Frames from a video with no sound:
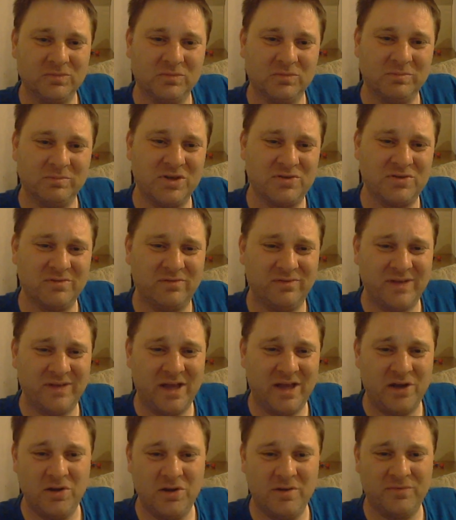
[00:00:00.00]
mentioned
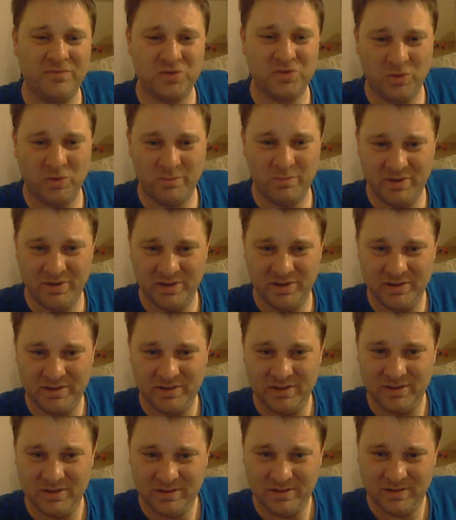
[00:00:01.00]
flat Earth to them,
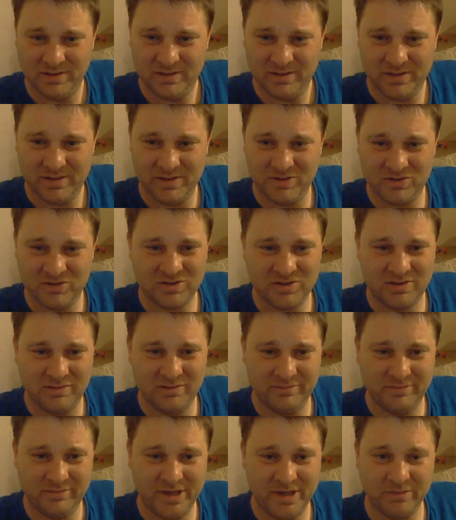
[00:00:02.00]
and they just
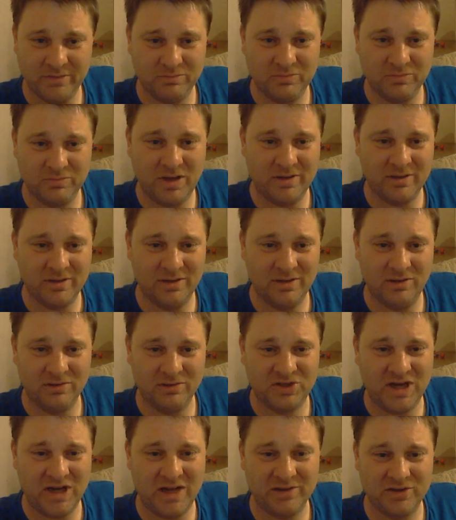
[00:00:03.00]
had a
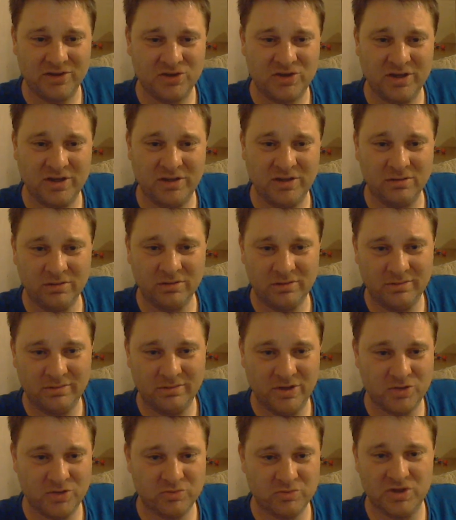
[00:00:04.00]
little childish giggle.
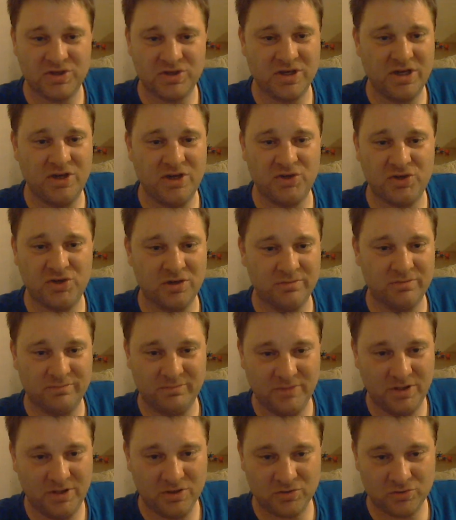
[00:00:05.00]
And this were a teacher
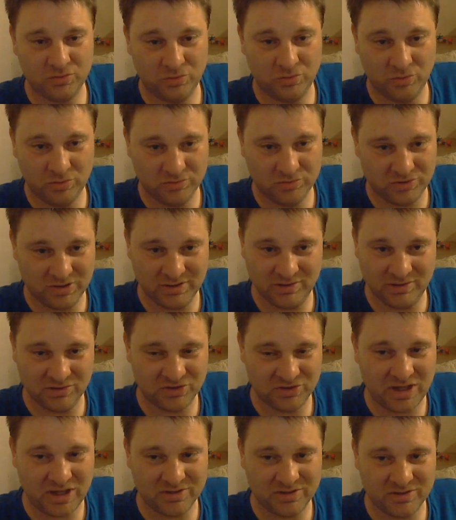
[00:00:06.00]
in a school, a
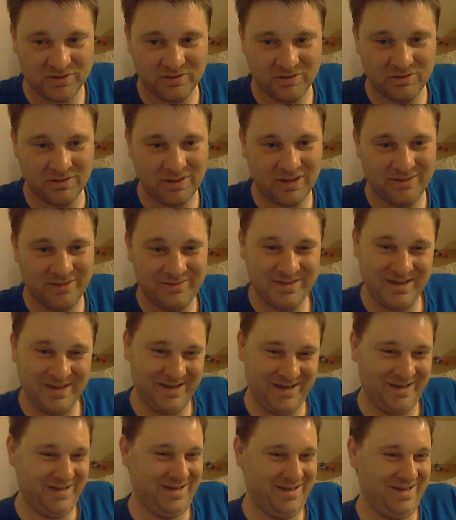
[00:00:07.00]
little childish giggle, like
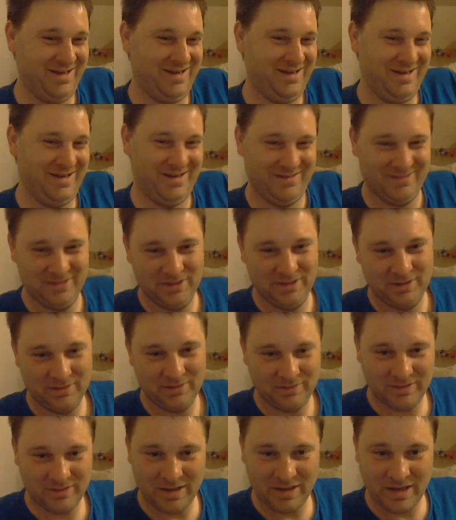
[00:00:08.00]

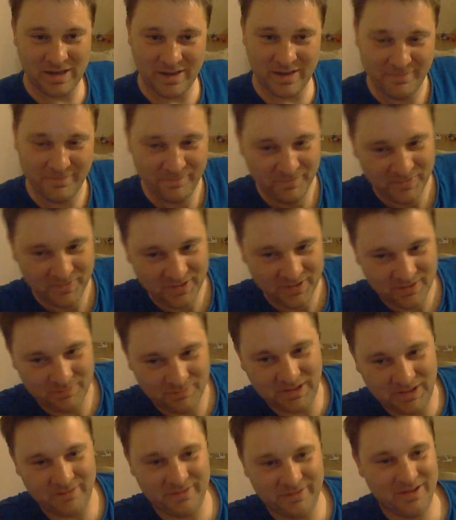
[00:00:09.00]
like that.
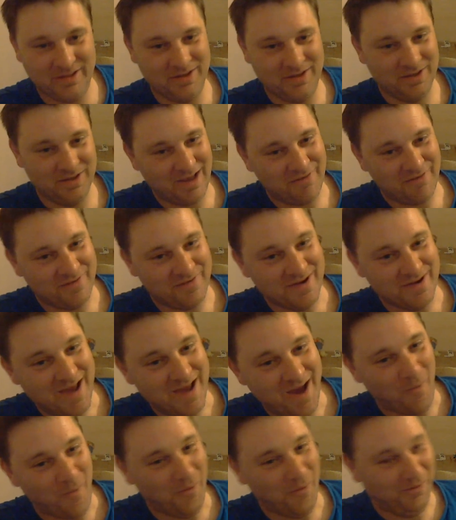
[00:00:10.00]
I'm like, yeah, you're laughing
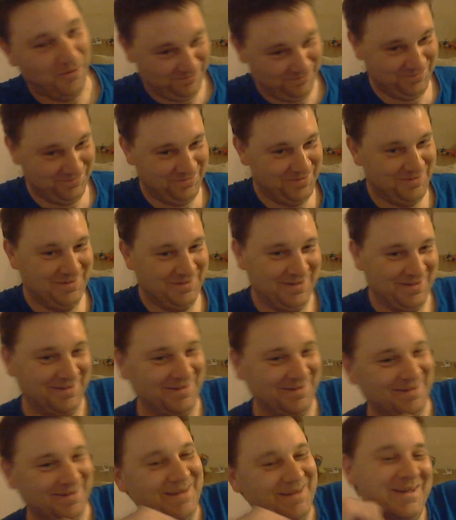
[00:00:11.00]
now.
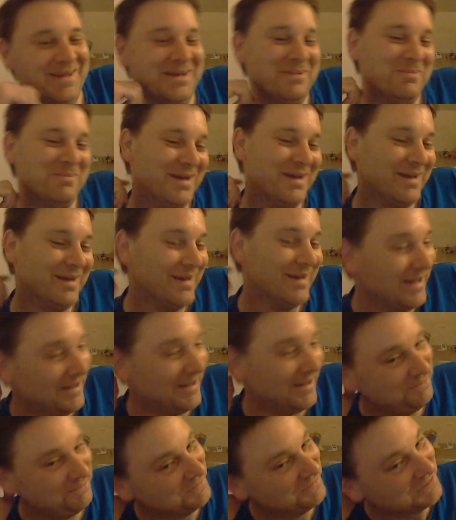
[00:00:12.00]
But
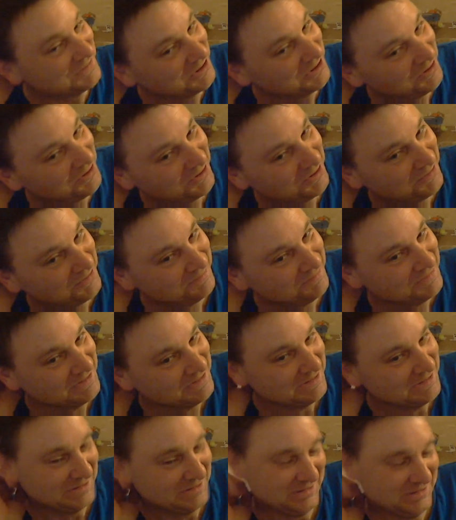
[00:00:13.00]
yeah, so
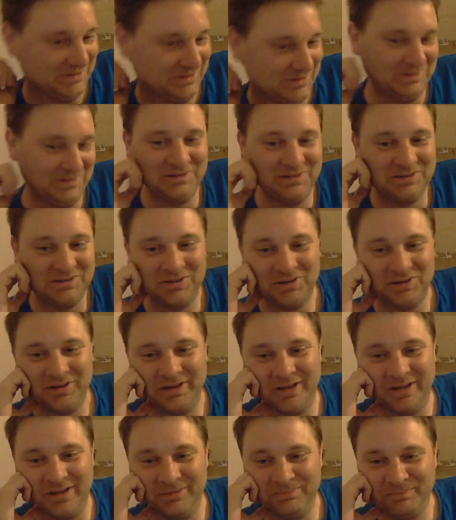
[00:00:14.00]

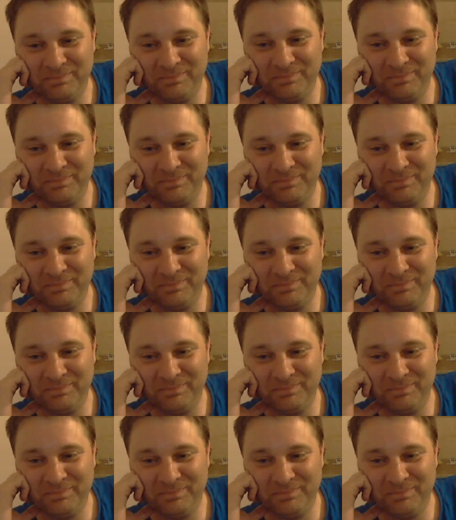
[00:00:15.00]
yeah.